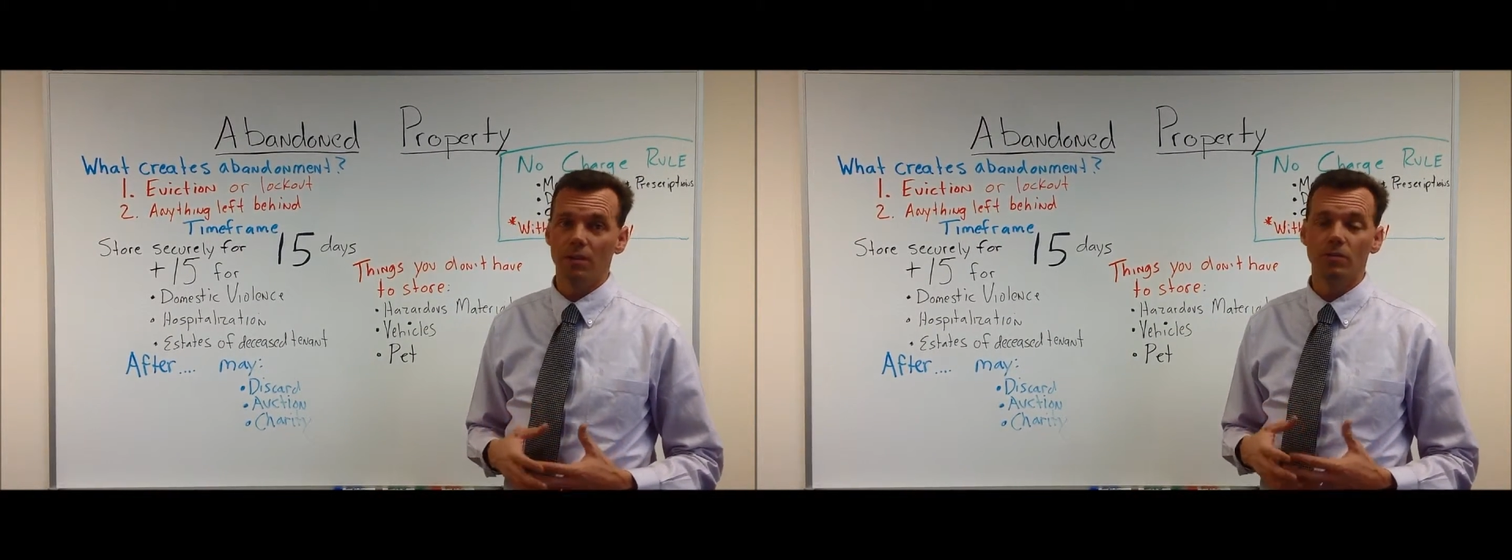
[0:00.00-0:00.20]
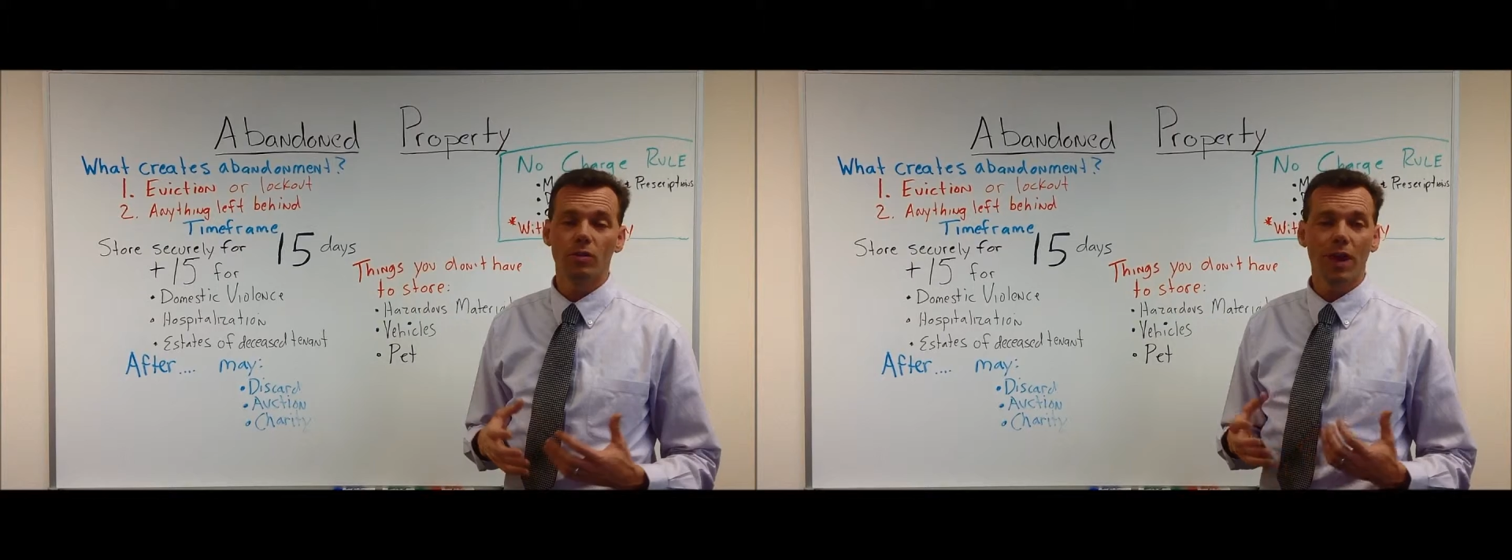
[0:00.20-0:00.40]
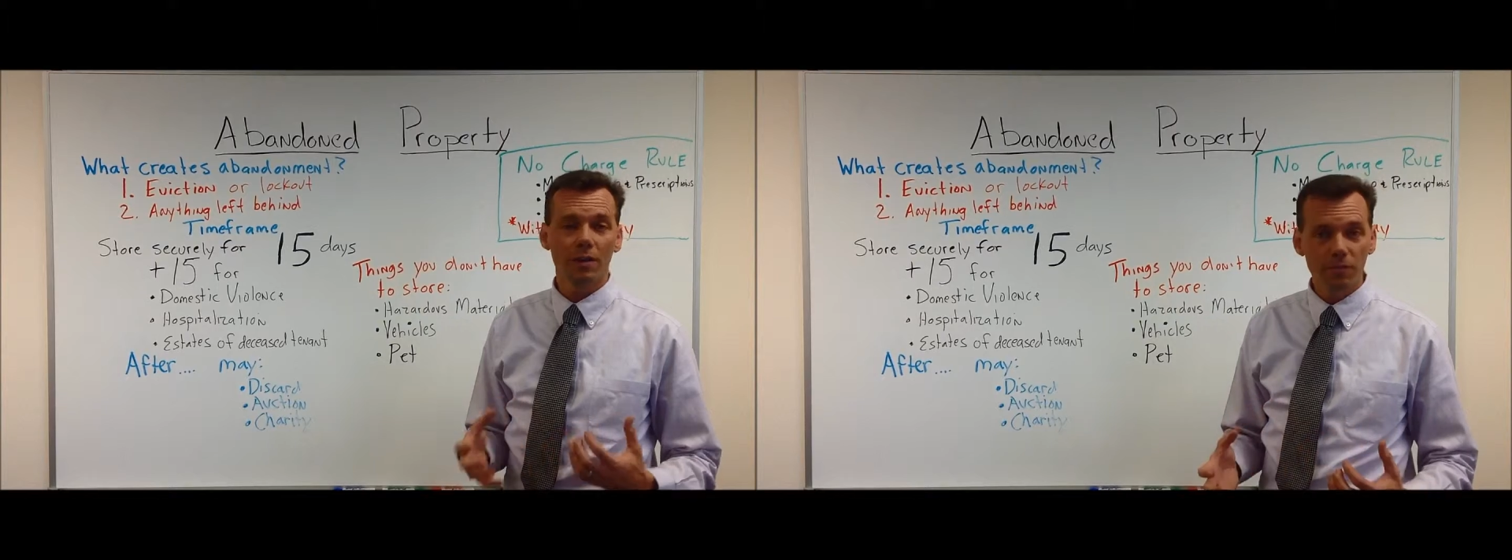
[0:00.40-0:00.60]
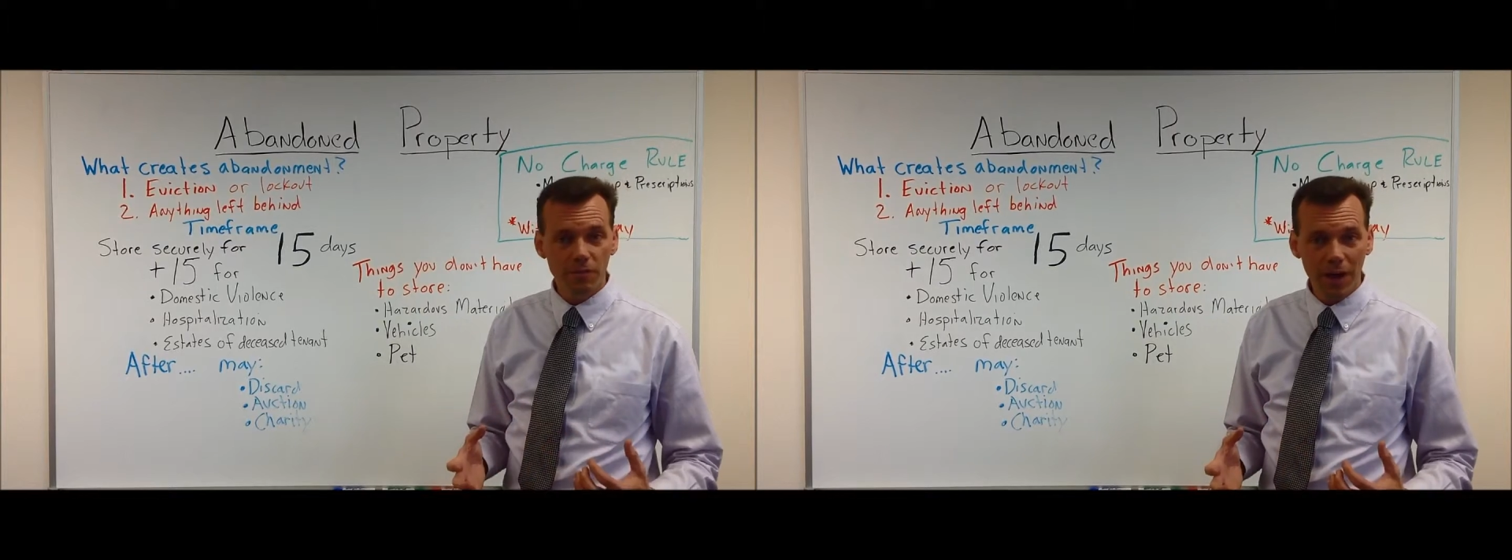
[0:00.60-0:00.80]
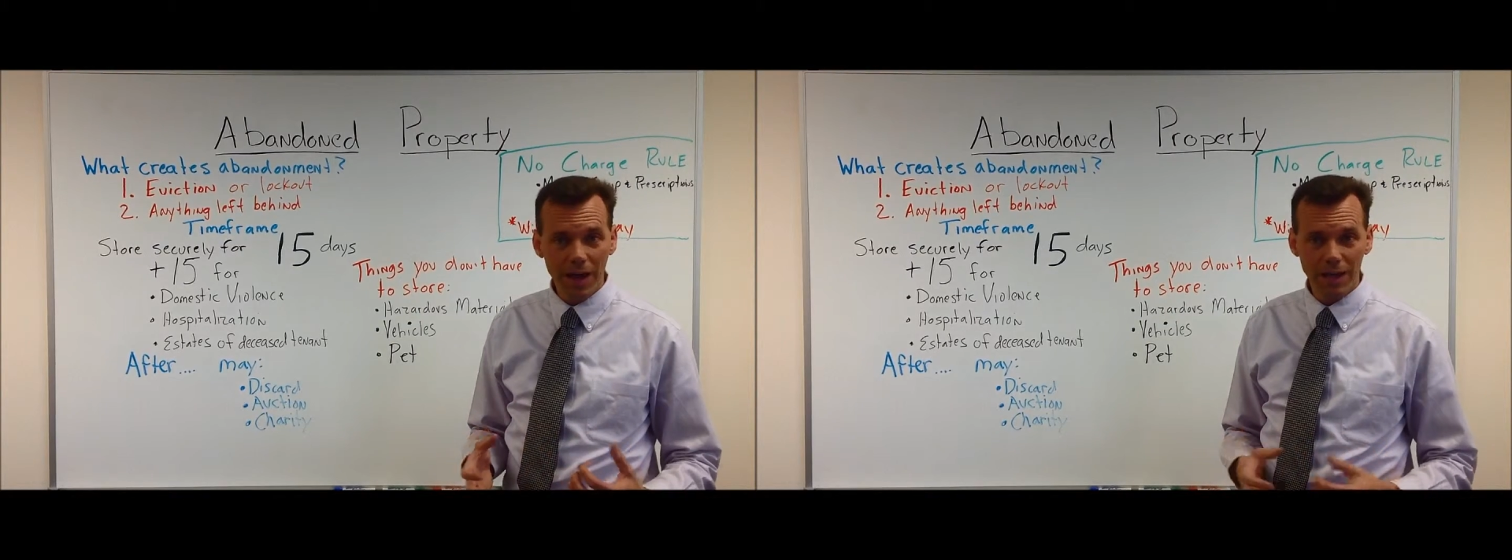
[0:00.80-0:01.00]
If you can't
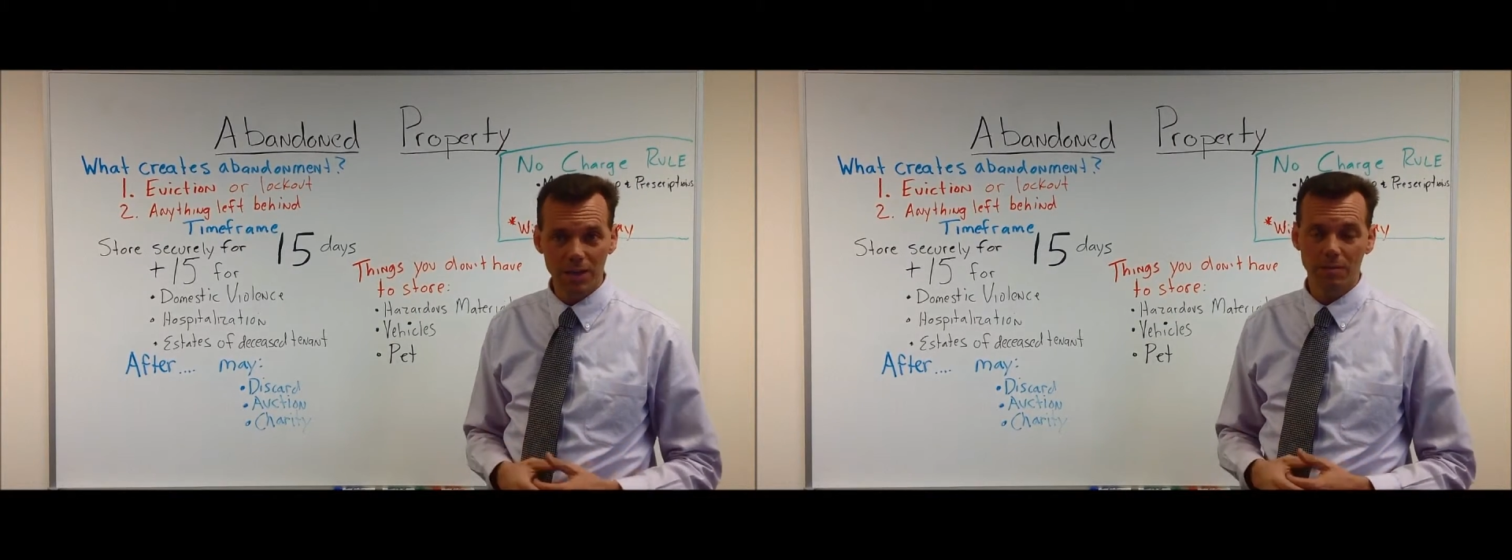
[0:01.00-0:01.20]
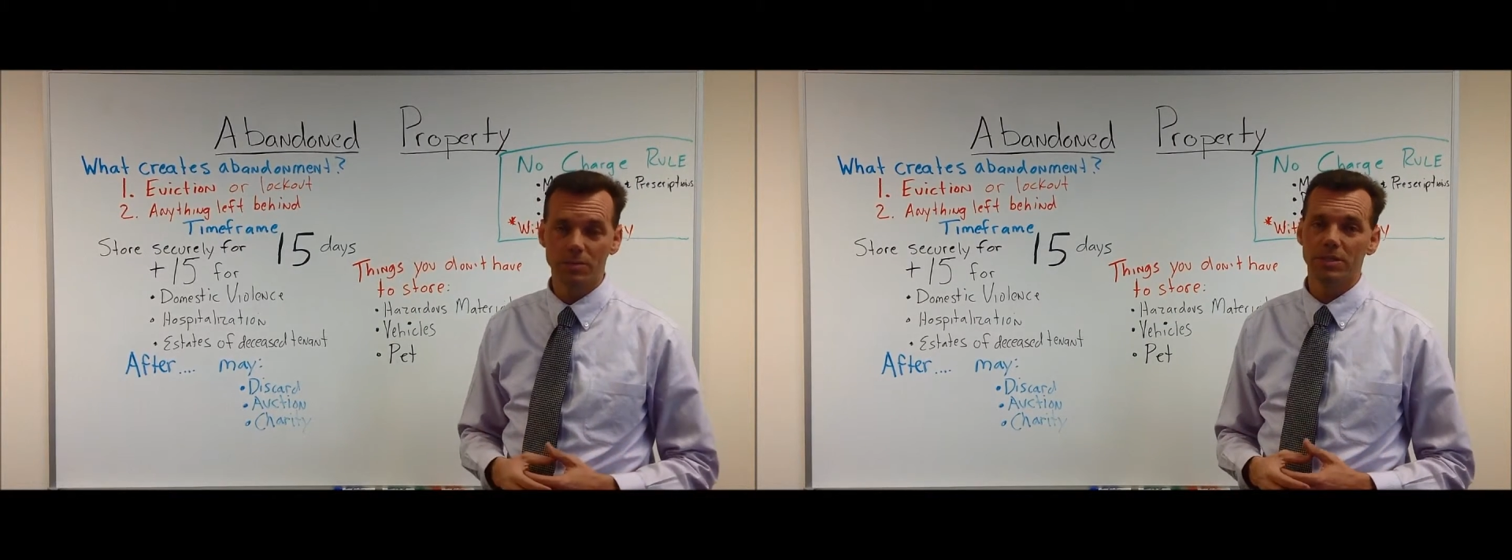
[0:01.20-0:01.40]
find them,